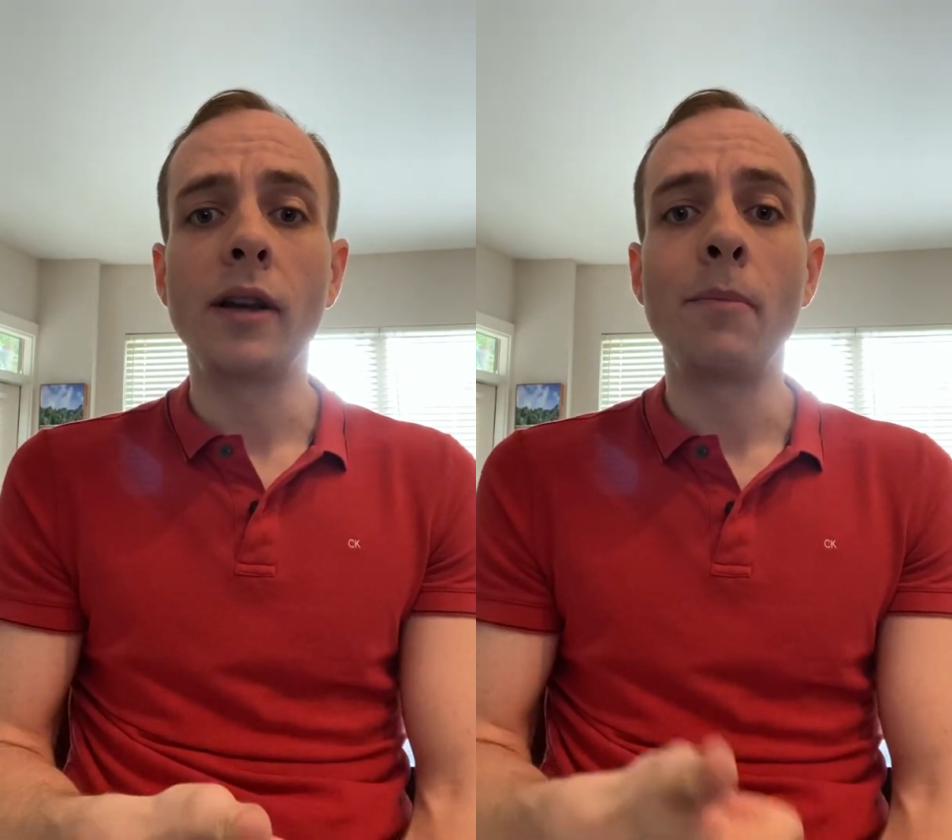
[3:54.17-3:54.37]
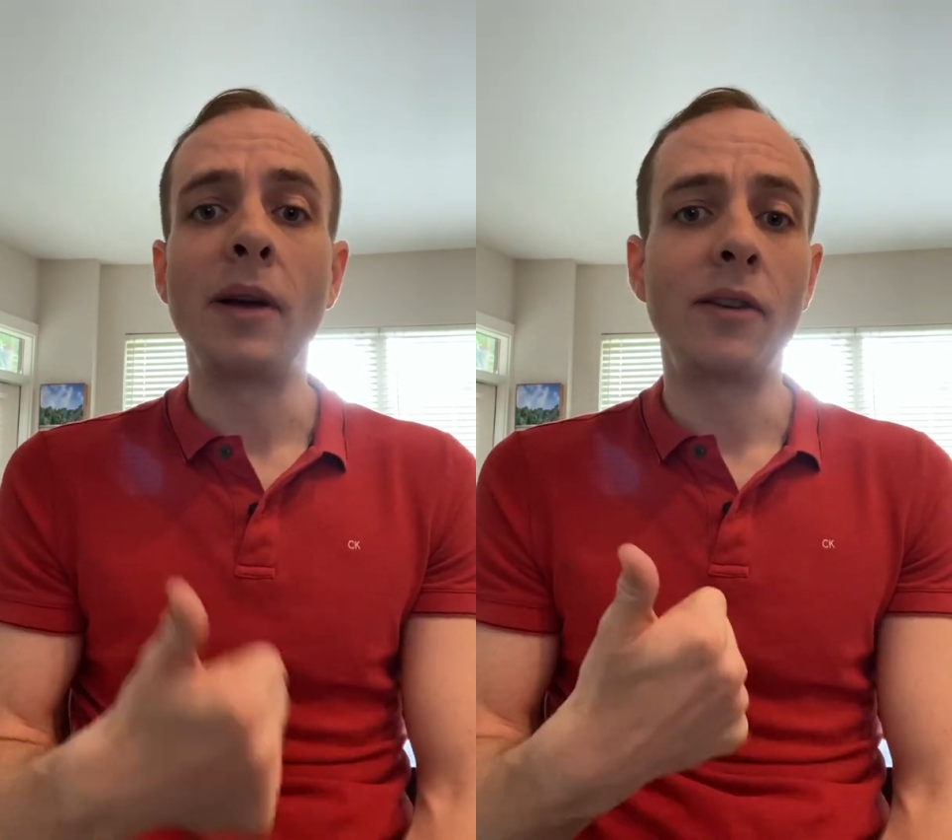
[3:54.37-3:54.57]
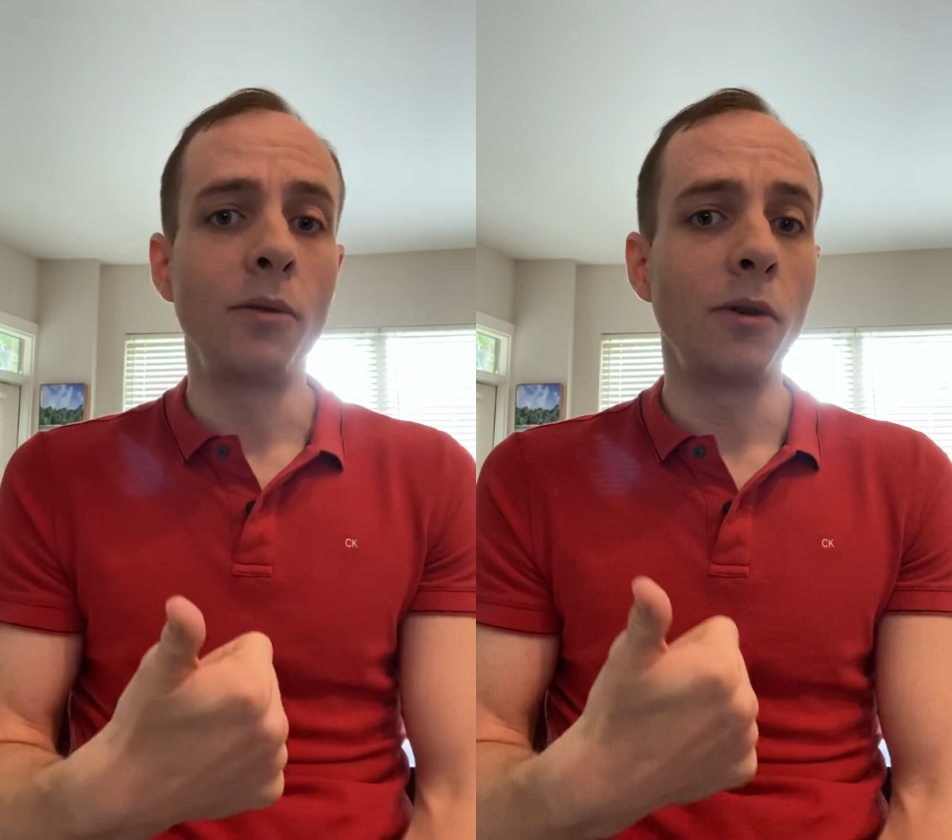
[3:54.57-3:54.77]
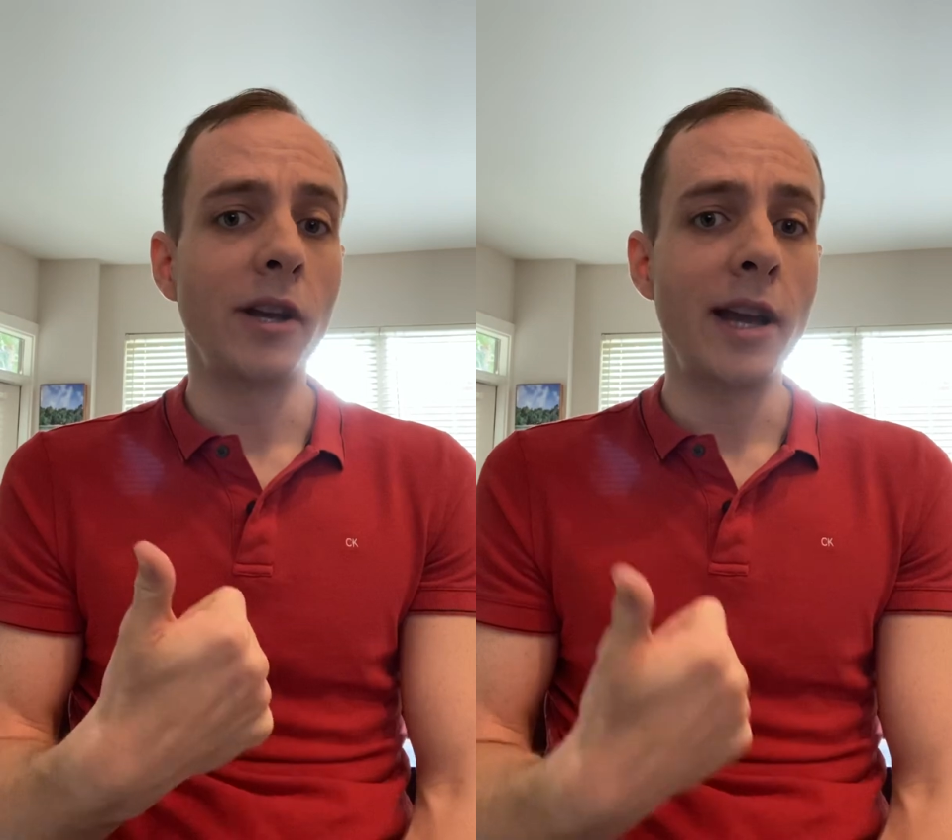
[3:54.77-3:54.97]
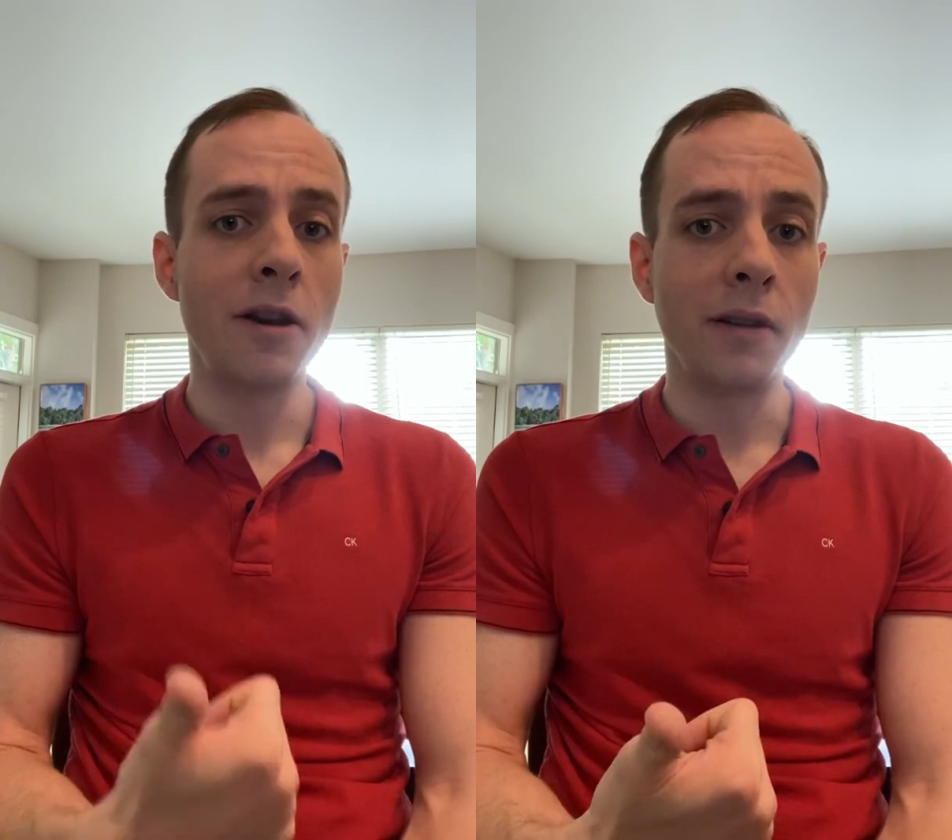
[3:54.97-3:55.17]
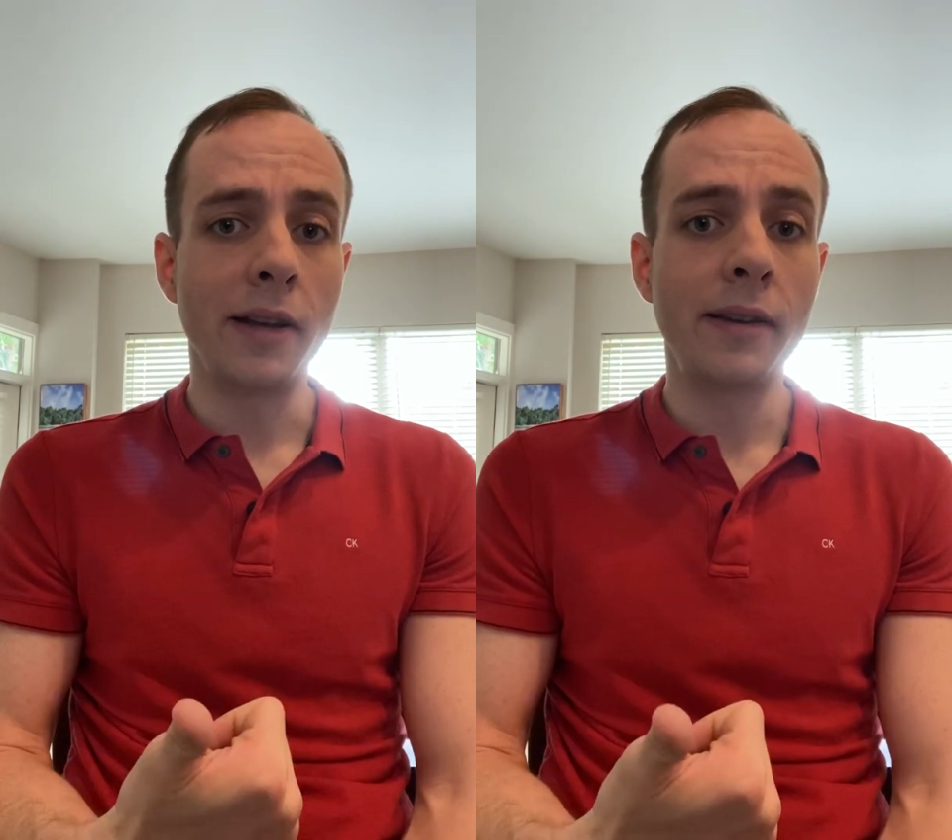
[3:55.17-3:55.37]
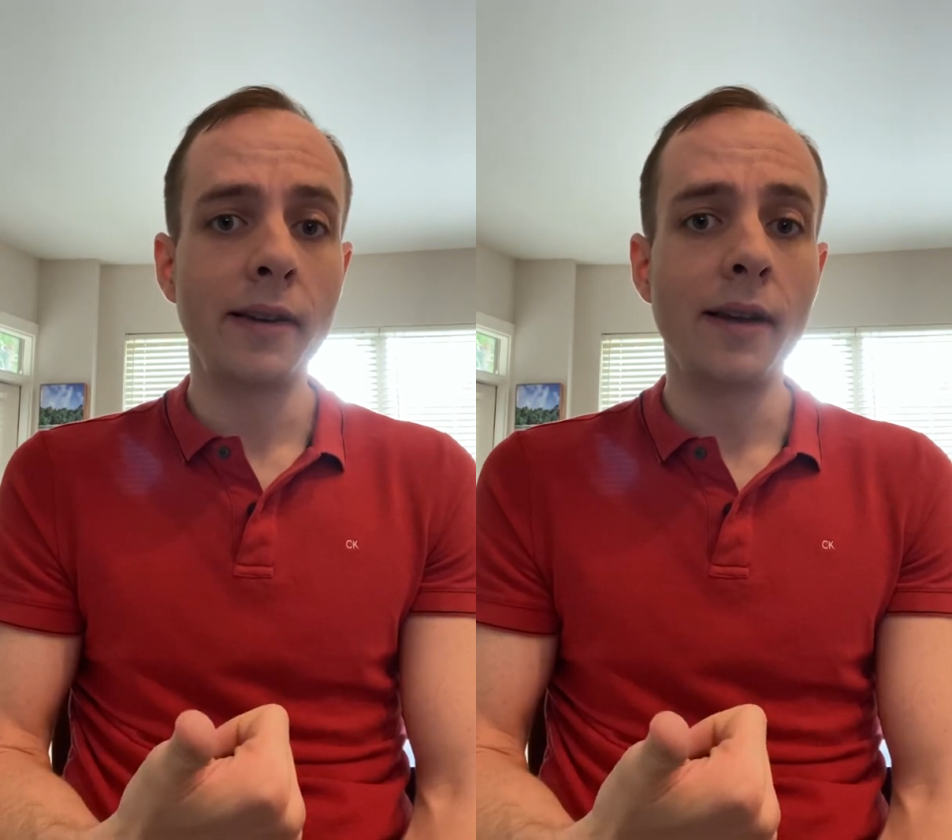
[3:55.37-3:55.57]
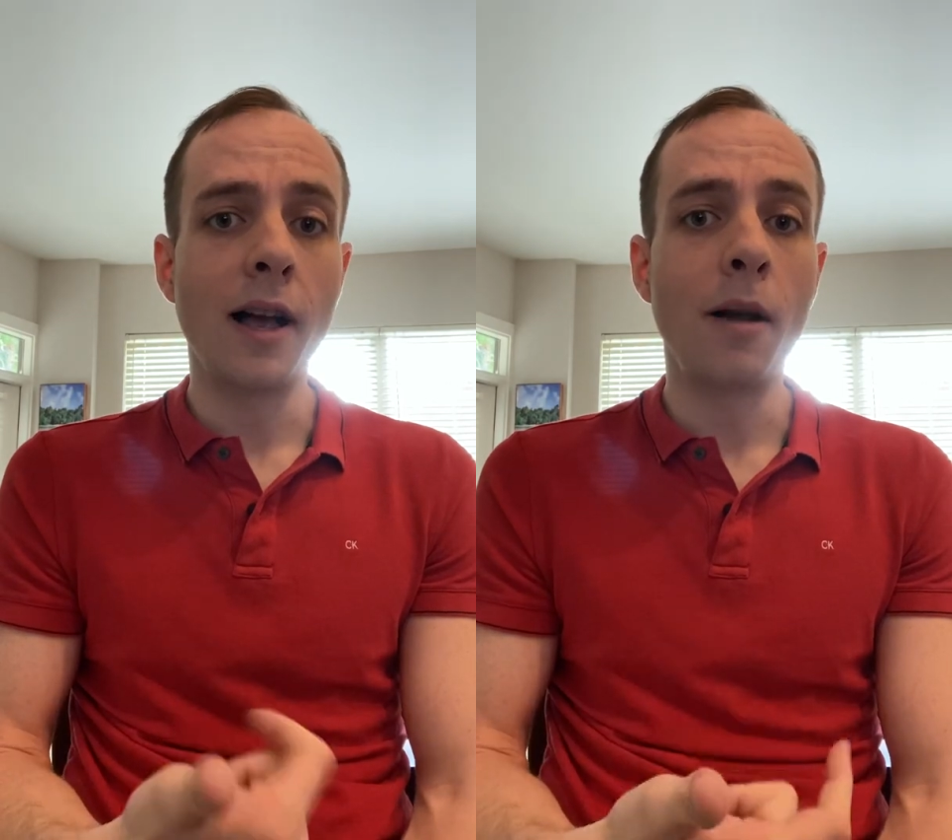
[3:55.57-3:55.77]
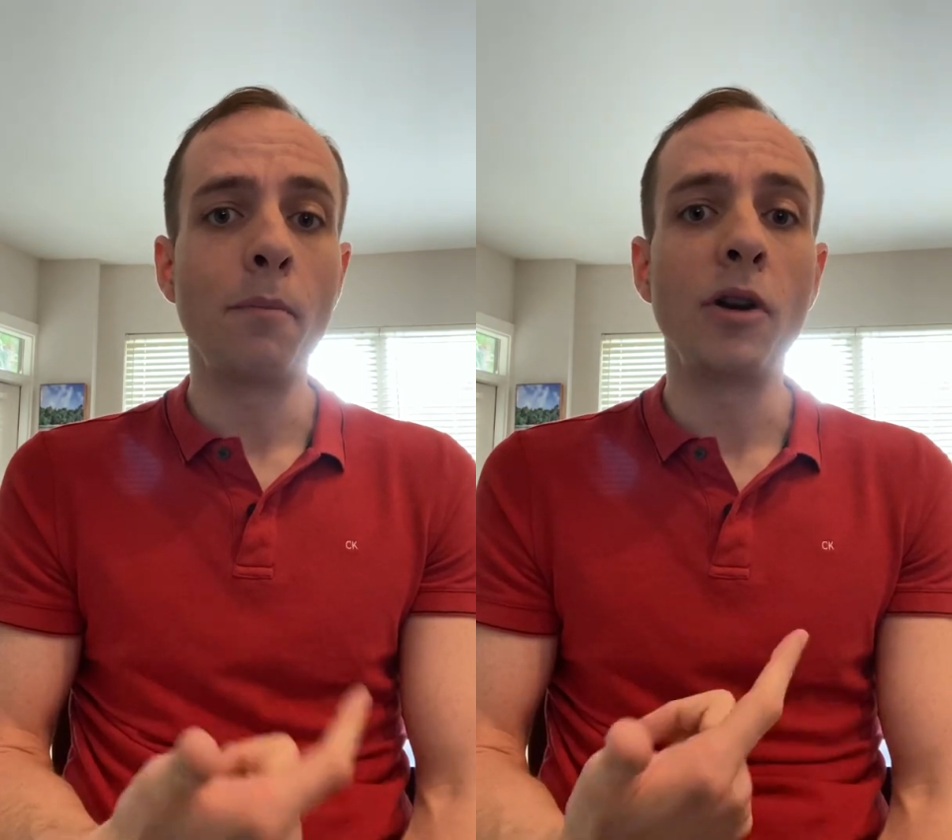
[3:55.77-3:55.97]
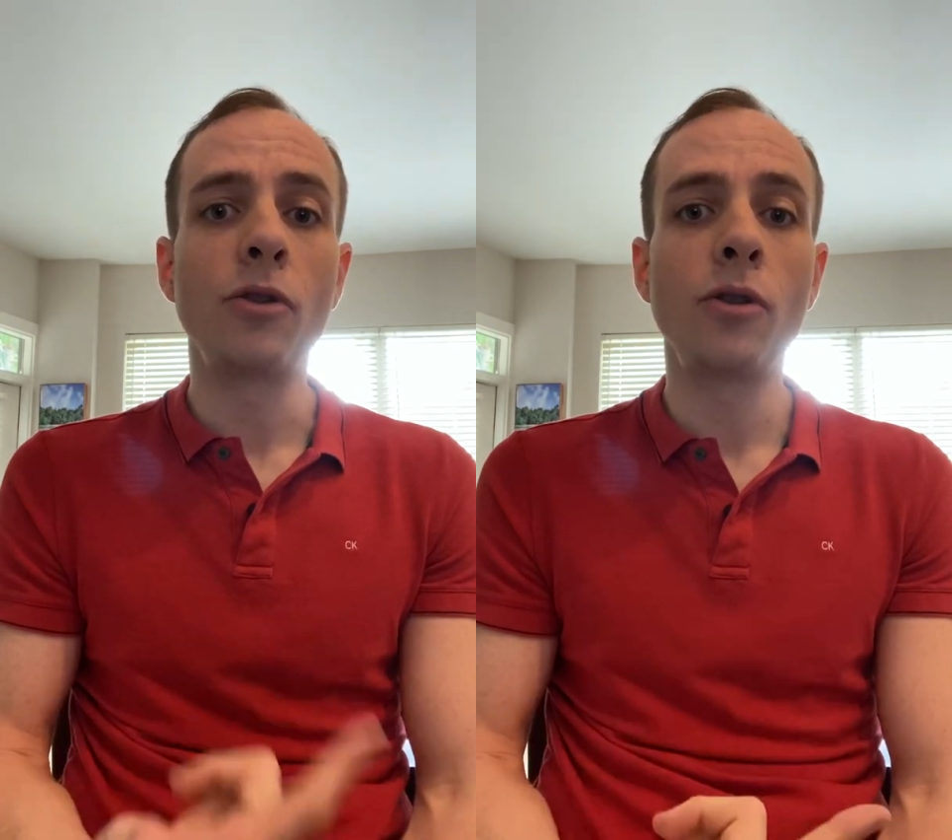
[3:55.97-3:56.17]
it makes you look careless,
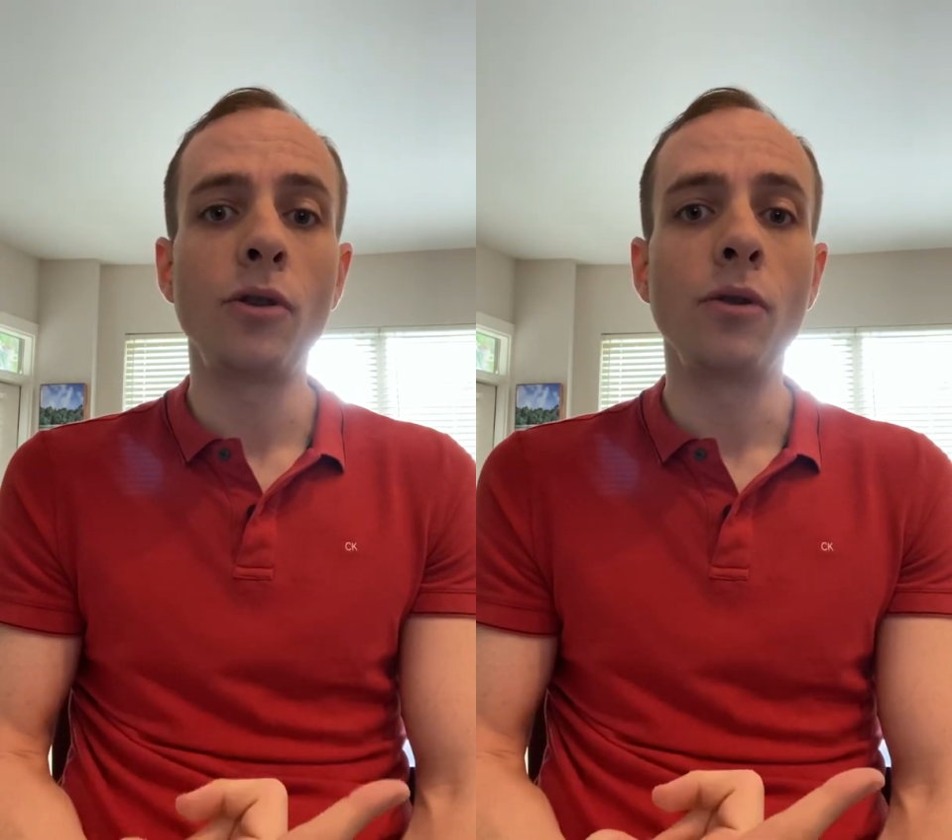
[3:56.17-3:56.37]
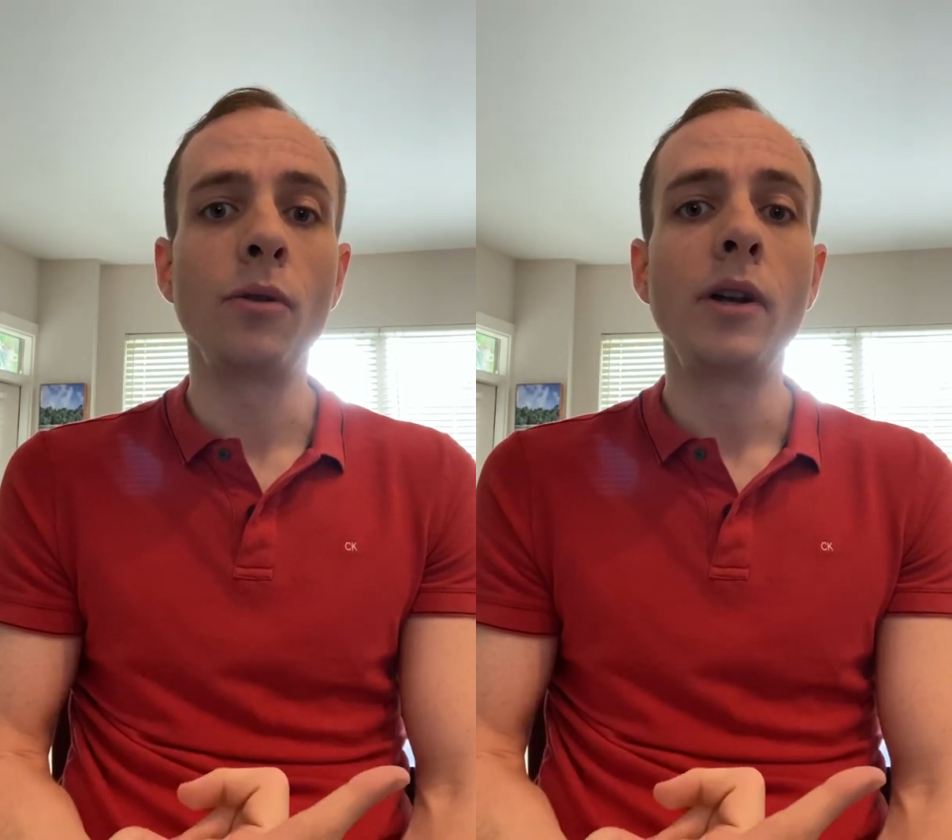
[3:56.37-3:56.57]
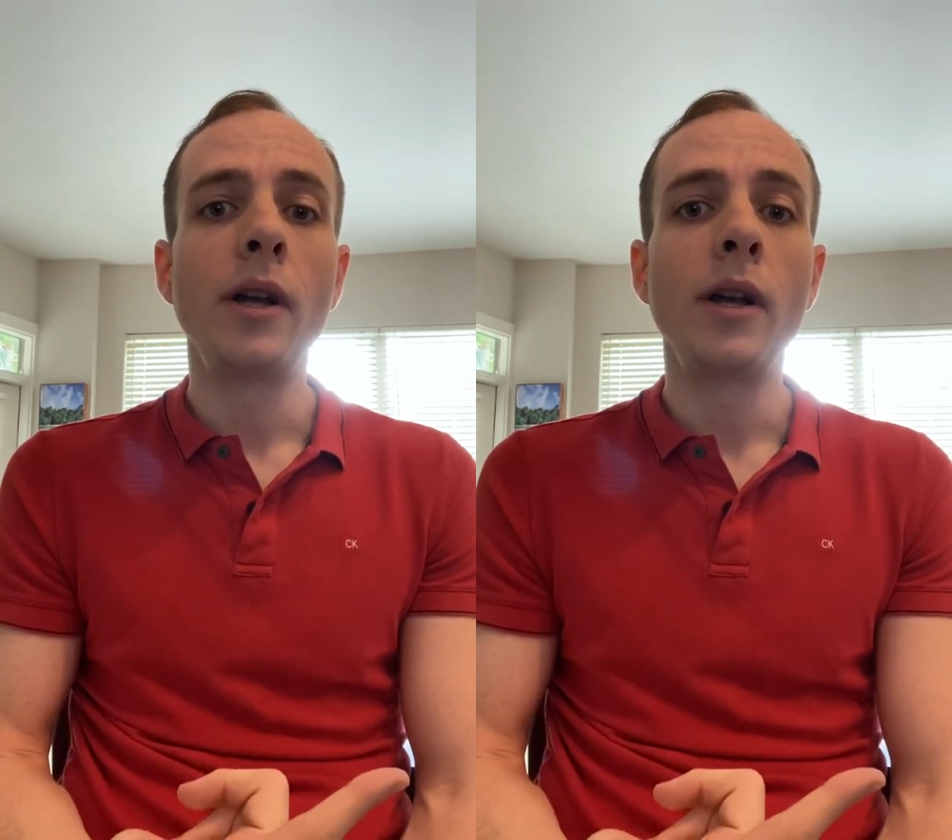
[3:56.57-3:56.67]
but 2,